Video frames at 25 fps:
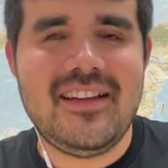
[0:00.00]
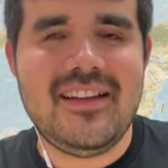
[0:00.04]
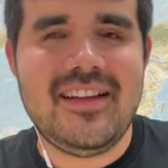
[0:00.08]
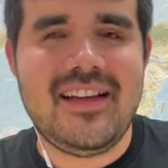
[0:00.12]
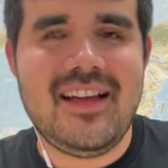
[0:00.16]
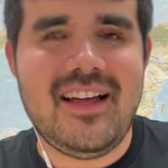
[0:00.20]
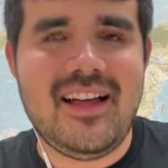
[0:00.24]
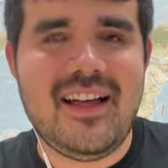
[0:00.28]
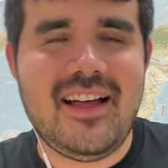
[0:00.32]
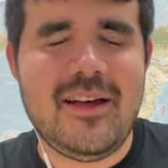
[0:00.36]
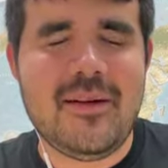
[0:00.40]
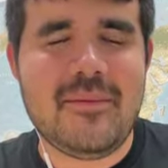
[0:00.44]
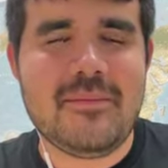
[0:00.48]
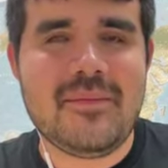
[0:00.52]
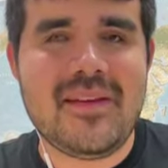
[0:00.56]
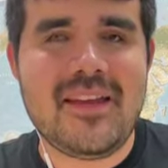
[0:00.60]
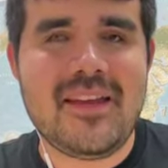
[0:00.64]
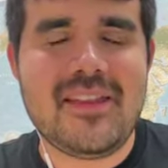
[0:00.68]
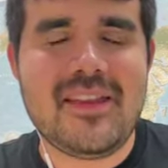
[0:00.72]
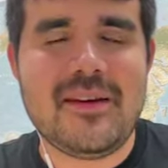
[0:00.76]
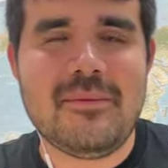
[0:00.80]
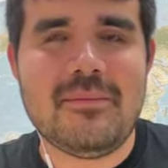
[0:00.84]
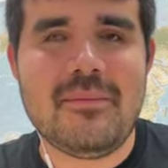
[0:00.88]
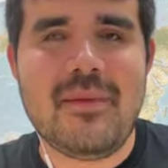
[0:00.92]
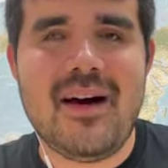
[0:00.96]
And
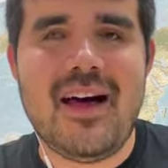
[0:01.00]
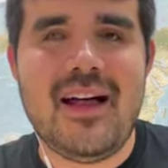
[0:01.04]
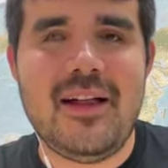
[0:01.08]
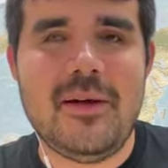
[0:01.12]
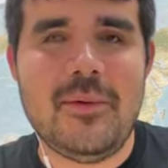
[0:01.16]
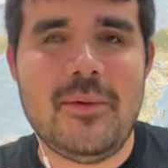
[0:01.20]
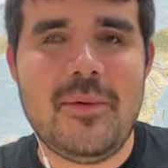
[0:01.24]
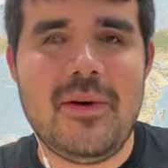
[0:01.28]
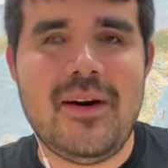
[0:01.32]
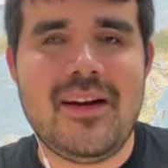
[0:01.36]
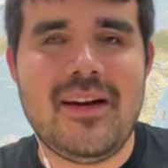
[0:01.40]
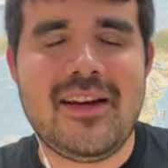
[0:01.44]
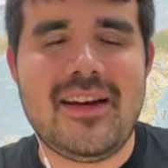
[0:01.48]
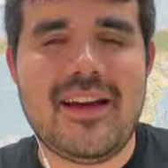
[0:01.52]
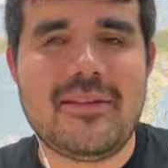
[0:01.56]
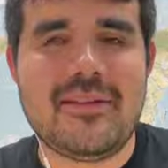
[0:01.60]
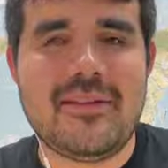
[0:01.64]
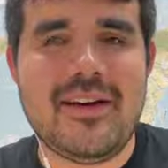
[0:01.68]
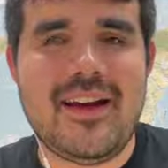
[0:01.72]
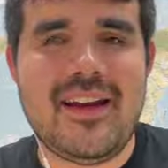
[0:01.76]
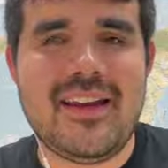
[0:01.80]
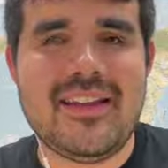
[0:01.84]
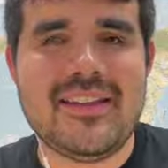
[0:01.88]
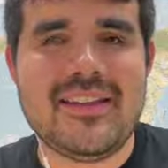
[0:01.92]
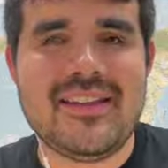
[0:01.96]
then mile 1, I
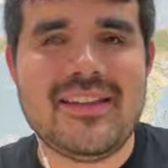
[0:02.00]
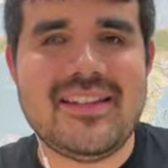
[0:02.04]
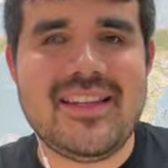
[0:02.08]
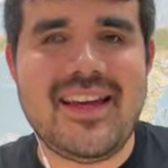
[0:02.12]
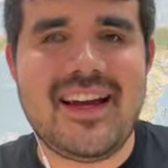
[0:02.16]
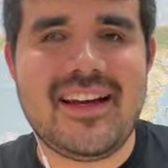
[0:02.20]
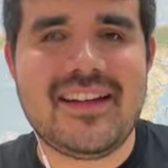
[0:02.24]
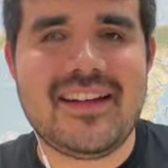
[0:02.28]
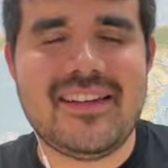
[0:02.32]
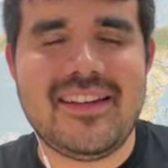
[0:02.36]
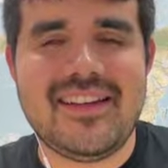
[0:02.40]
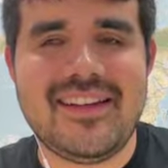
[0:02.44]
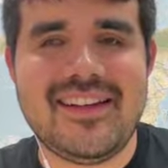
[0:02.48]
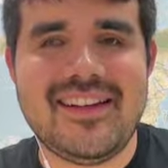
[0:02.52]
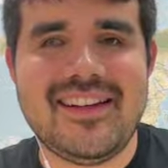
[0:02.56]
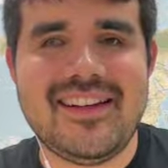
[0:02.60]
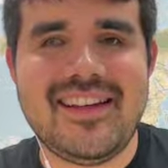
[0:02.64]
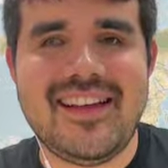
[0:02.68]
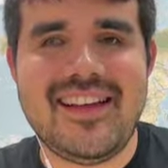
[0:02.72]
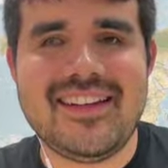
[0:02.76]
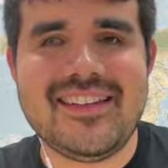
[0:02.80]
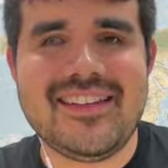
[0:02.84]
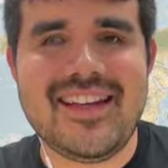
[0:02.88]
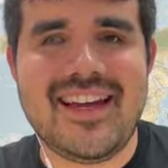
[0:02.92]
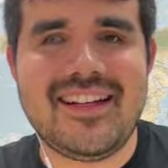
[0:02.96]
ran into Declan,
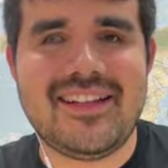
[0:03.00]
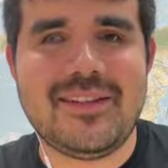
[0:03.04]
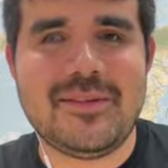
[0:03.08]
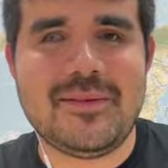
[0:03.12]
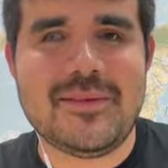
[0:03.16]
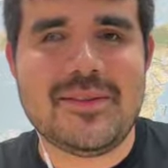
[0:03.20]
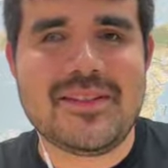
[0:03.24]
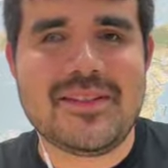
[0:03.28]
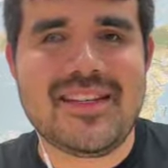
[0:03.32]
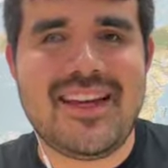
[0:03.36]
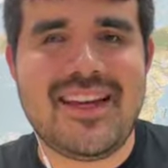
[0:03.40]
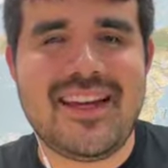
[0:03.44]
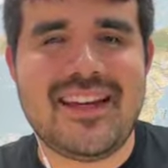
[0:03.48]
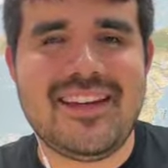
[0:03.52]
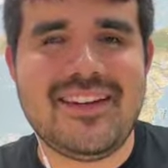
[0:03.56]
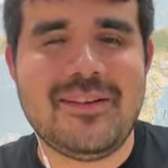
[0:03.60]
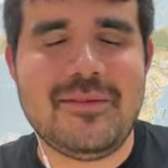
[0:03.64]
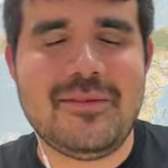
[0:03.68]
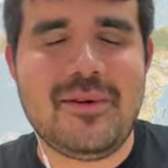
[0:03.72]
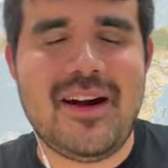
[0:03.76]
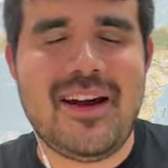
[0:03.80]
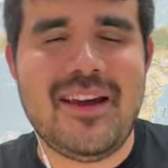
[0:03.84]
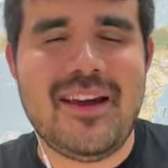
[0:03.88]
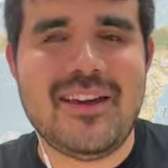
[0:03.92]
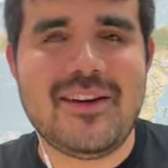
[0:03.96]
and Declan was like,
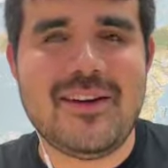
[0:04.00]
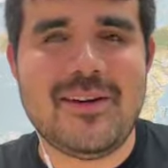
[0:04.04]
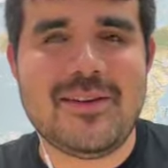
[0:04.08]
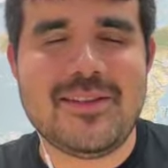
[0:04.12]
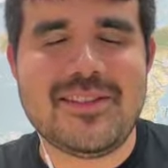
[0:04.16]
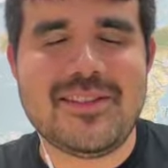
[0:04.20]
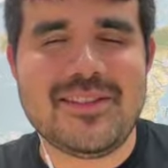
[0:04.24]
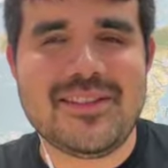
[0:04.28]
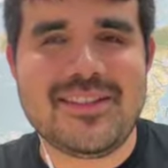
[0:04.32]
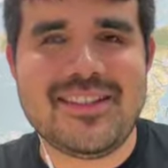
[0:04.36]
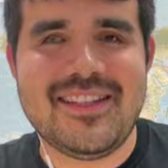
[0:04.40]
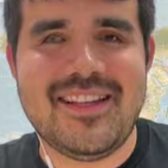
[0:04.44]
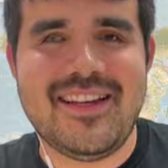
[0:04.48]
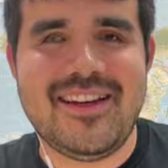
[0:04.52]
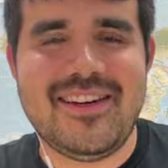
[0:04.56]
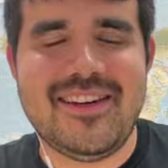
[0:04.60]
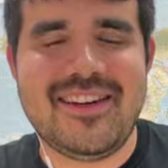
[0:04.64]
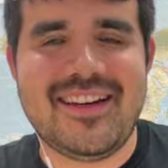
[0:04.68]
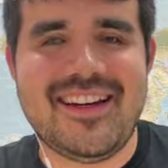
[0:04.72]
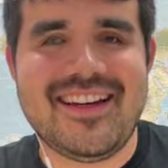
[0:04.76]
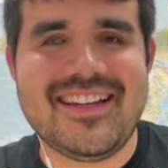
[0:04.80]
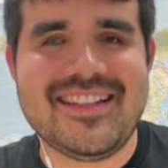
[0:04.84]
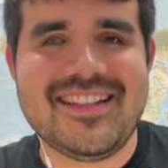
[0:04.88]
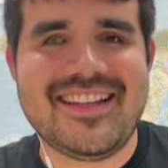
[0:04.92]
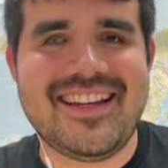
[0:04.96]
"Why are you going so slow?"
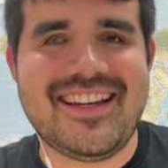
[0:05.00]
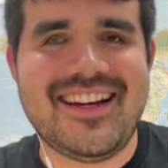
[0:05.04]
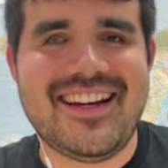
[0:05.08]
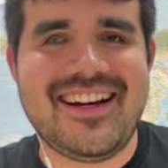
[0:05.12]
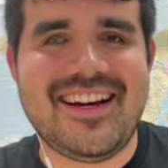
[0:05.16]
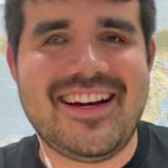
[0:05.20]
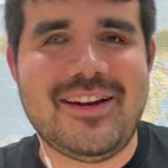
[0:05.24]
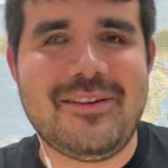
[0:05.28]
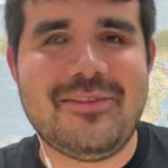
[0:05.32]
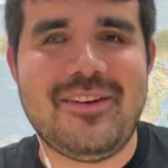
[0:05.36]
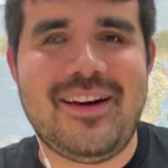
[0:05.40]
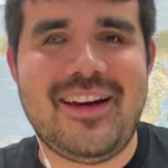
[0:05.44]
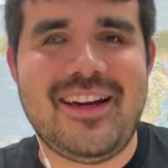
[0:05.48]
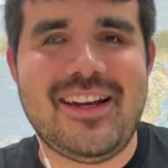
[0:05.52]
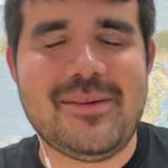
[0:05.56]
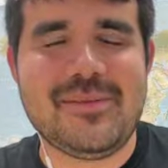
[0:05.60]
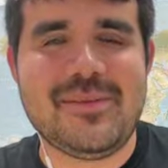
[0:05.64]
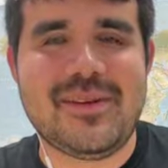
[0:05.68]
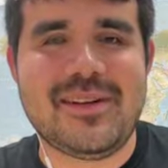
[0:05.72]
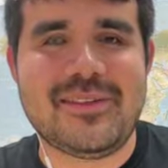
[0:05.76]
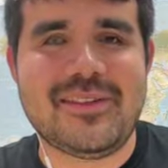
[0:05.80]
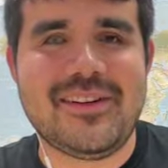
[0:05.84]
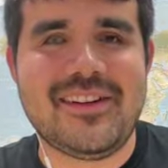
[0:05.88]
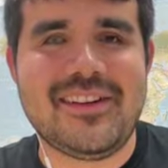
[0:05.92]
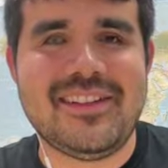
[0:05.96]
And I was like, "All right, fine, I'm
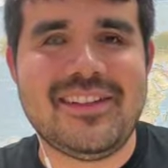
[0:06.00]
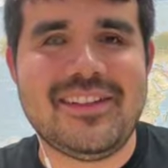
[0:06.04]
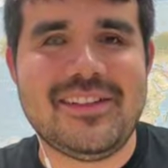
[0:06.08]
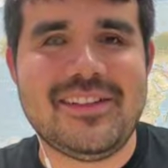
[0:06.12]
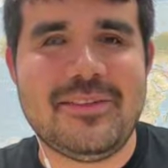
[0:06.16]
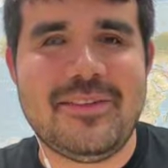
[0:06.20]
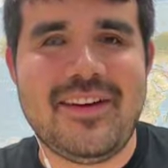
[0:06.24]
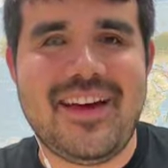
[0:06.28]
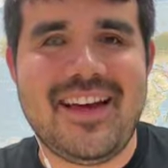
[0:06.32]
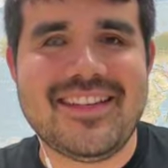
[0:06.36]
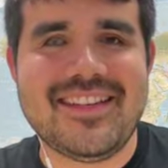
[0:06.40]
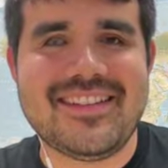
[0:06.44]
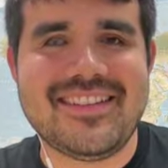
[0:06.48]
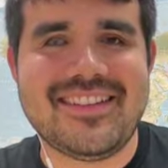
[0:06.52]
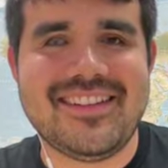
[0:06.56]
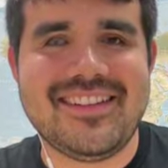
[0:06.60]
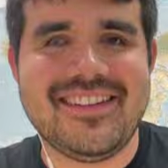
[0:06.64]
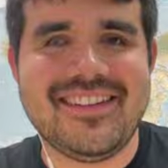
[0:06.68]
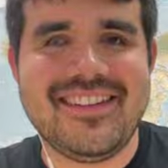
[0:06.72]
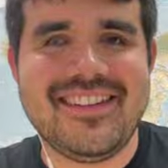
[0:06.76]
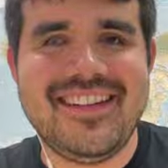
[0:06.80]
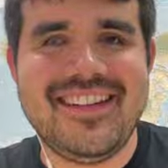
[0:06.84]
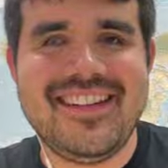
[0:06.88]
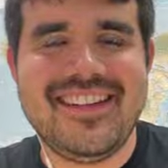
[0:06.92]
going to run a little faster."